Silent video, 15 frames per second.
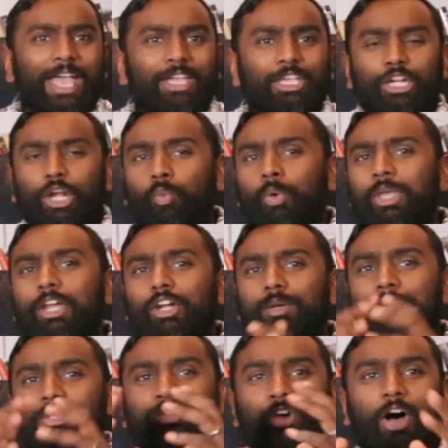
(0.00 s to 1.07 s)
You know, we are going
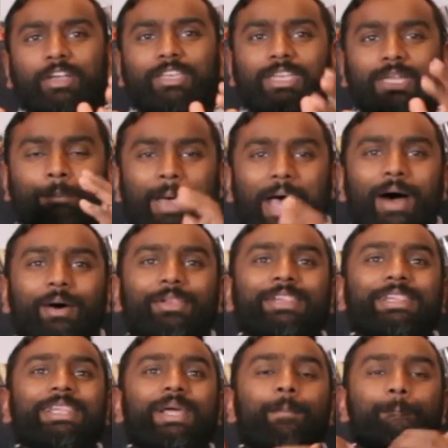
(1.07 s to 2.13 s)
to be talking about
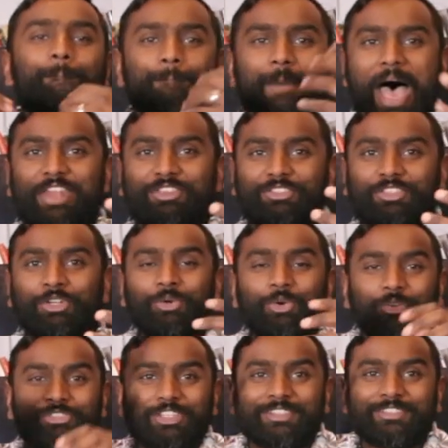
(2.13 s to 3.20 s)
lament.
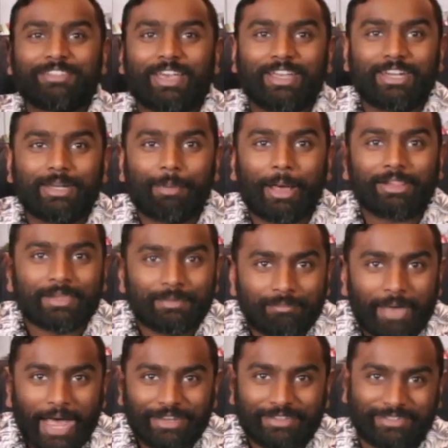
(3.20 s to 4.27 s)
Who's excited about
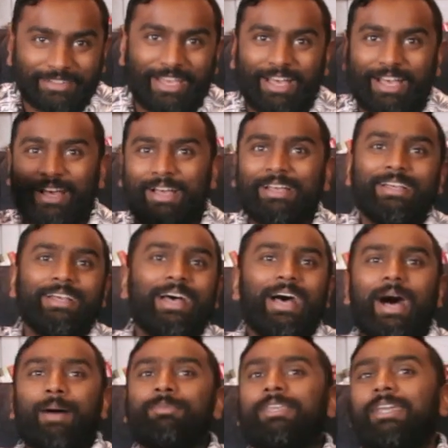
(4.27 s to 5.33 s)
lament?
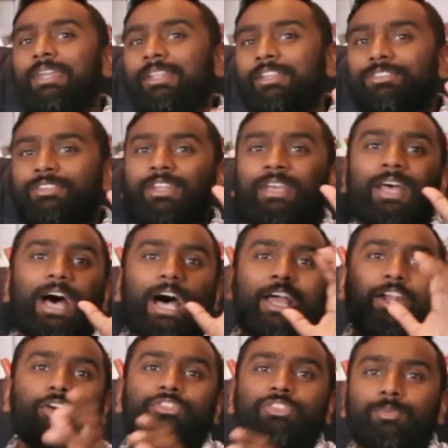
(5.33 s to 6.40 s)
I'm kidding. Listen, I
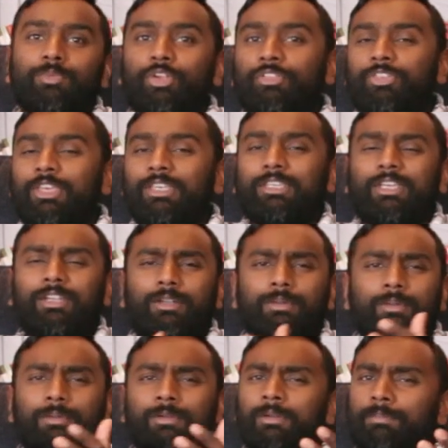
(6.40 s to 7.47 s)
know some of you are thinking,
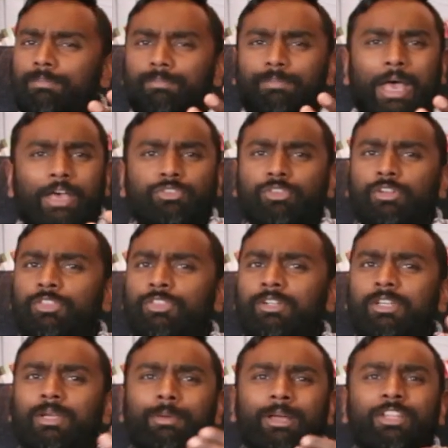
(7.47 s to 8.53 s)
Pastor Nathan,
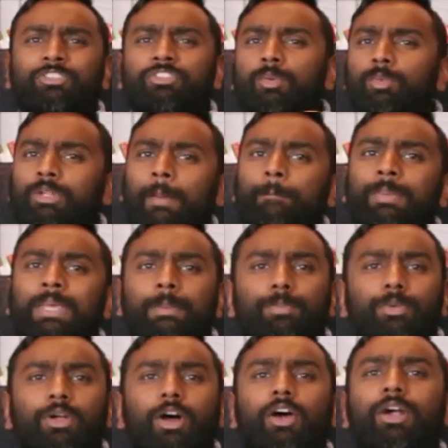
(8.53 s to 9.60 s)
come on, it's summertime.
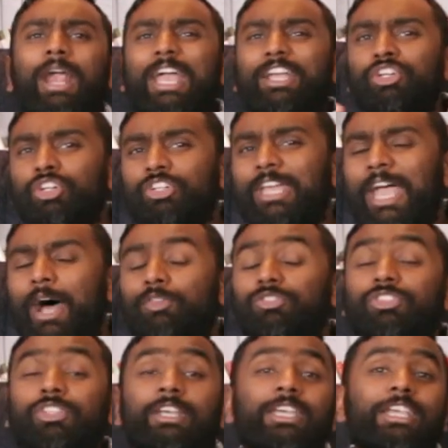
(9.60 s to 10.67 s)
People are at
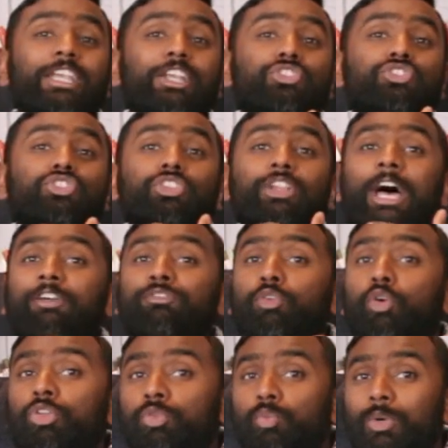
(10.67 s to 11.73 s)
cookouts. It's July
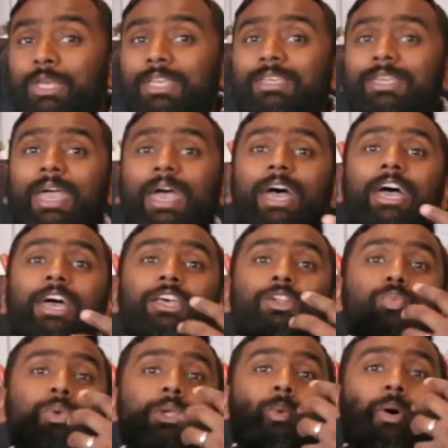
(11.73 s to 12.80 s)
4th week,
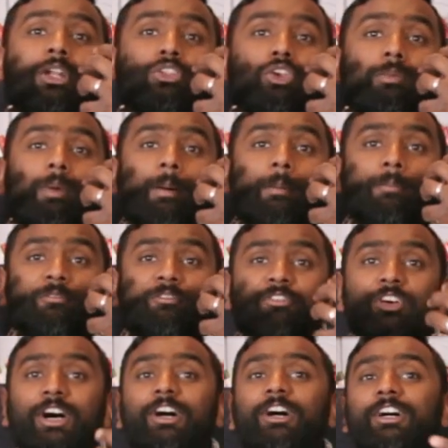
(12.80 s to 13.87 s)
and we want to talk about
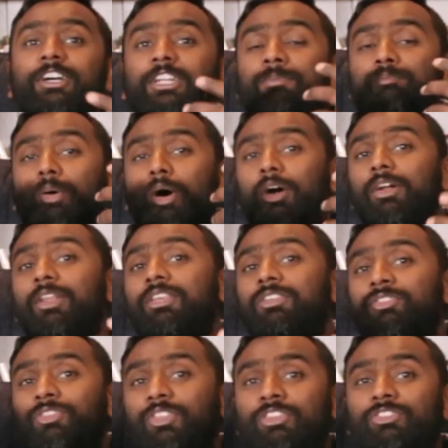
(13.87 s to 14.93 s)
fun and parties
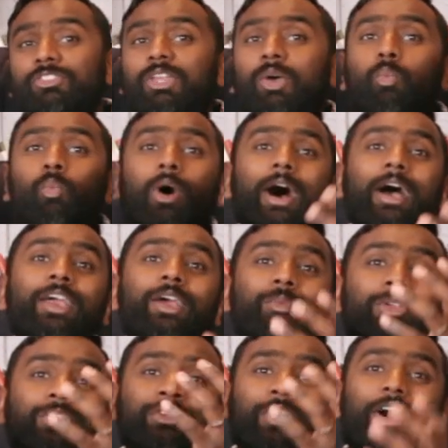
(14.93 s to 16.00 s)
and things like that. Why are
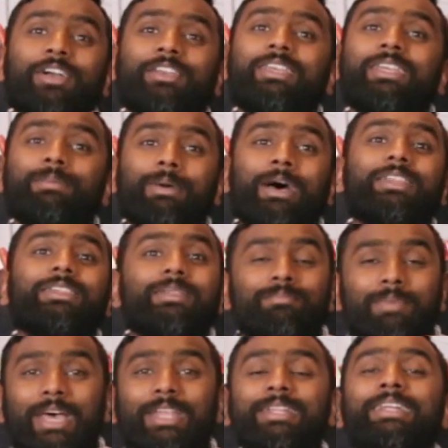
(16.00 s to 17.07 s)
we talking about
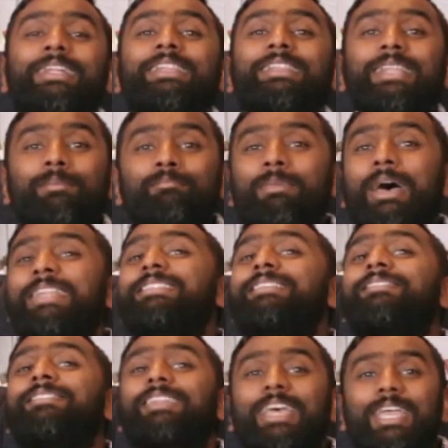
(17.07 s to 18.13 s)
lament? Lament
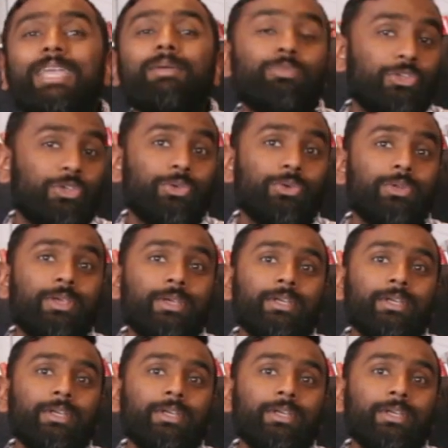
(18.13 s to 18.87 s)
is lame, dude.